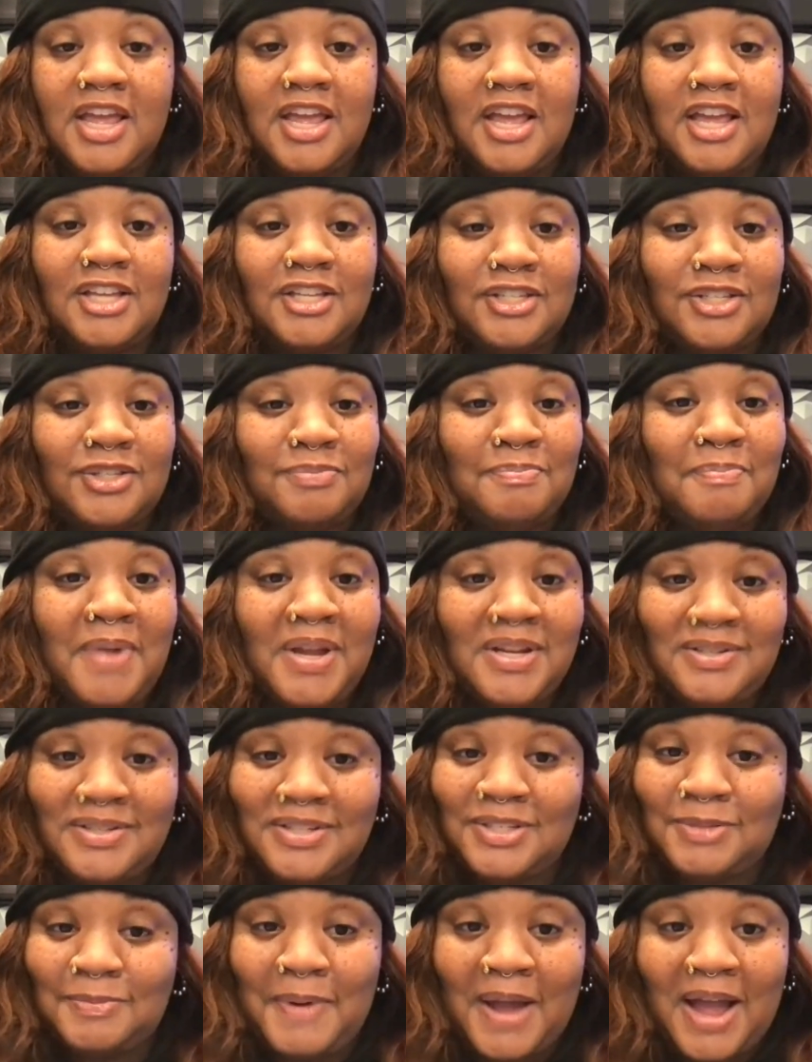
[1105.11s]
as much
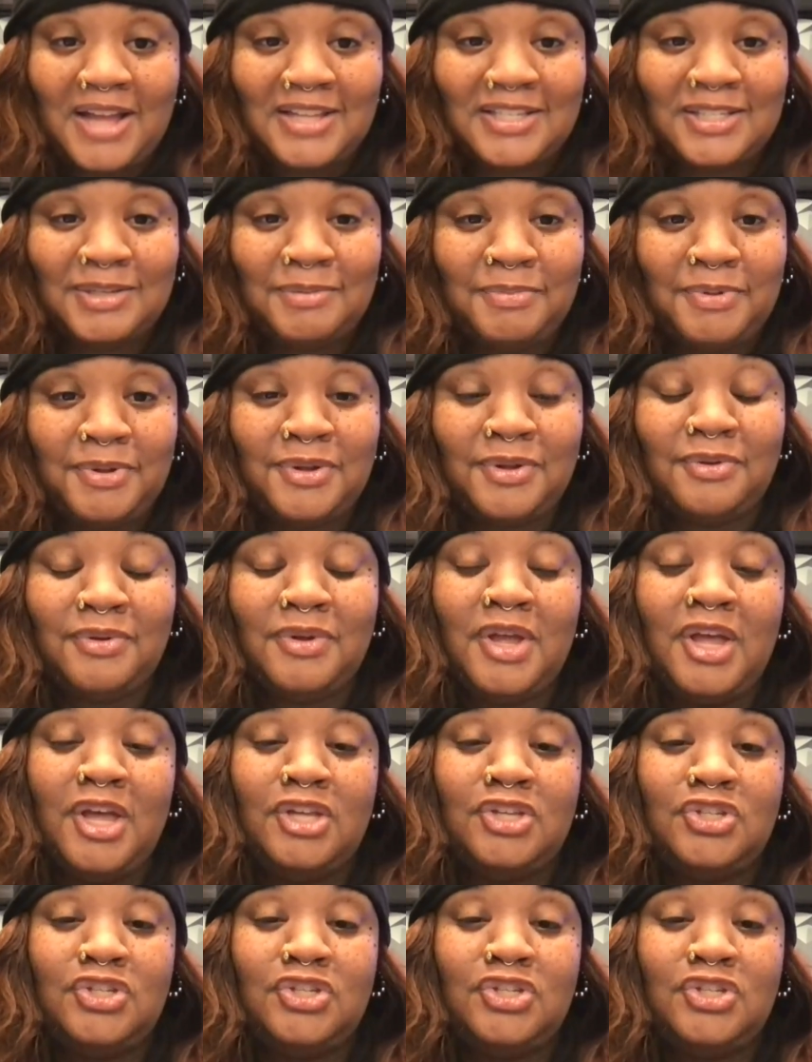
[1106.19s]
as possible